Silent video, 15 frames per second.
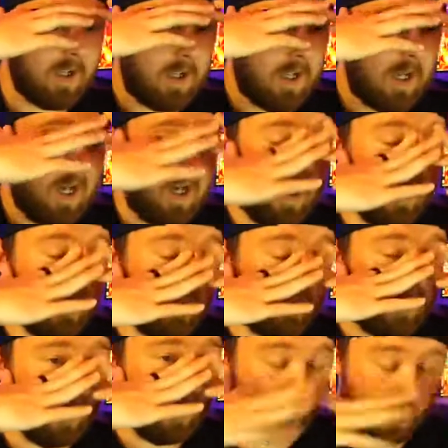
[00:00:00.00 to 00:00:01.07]

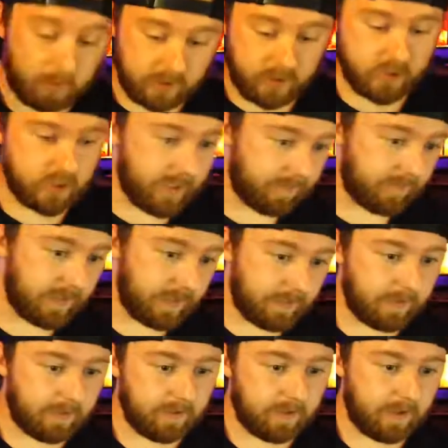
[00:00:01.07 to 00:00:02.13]
Of course, we
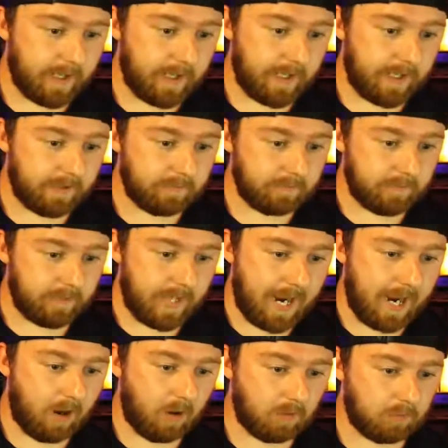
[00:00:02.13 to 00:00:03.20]
shifted, and
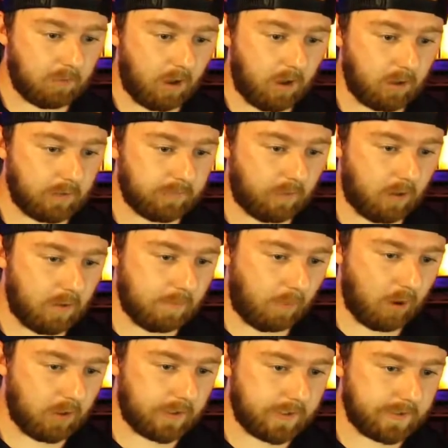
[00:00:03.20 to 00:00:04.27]
now all of our
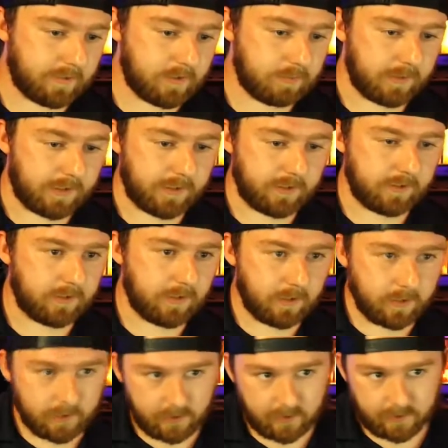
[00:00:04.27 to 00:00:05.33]
marketing spend
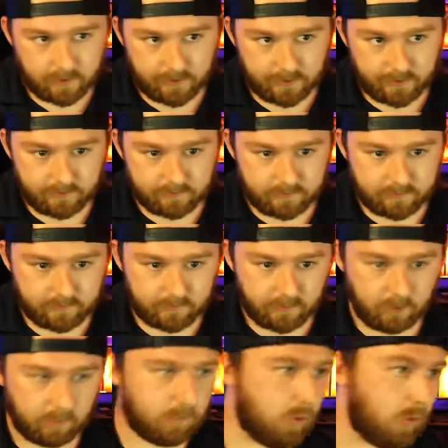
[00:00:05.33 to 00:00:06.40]
is, you
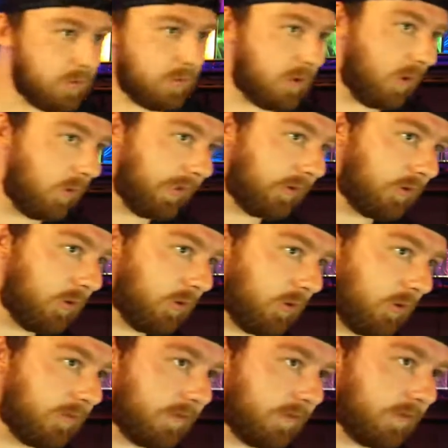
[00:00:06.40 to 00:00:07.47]
know, of course, going
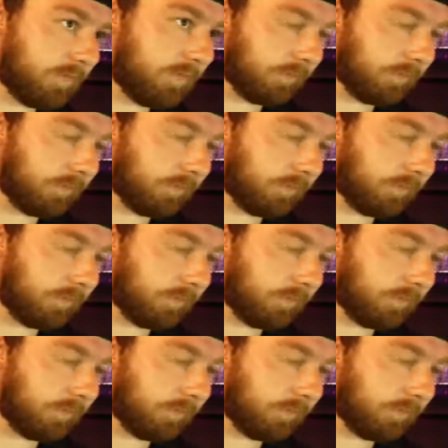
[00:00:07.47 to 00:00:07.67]
towards